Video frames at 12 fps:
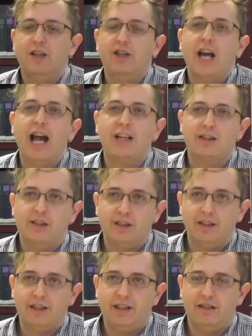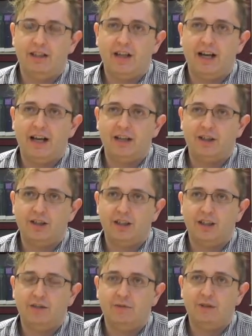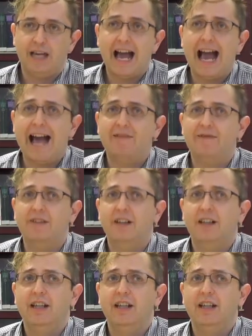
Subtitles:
challenges that actually we have